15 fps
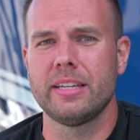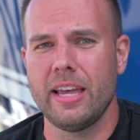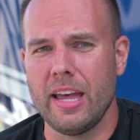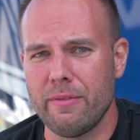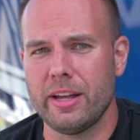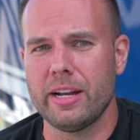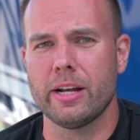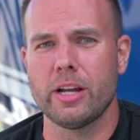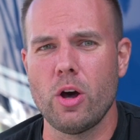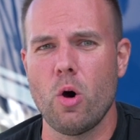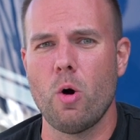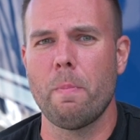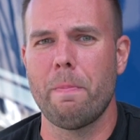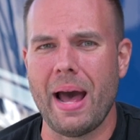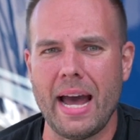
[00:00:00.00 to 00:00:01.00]
give it a
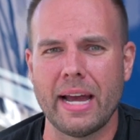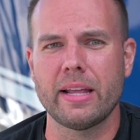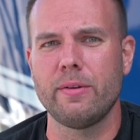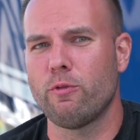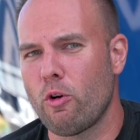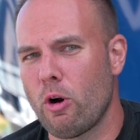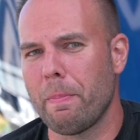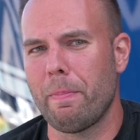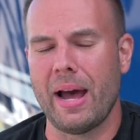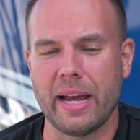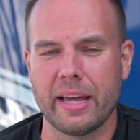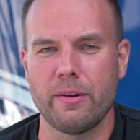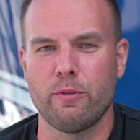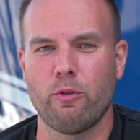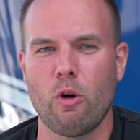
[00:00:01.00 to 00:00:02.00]
go, back and forth,
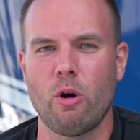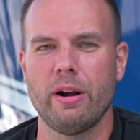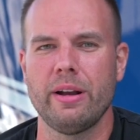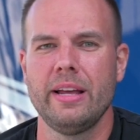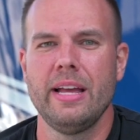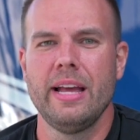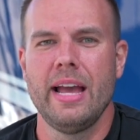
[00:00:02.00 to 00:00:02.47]
back and forth.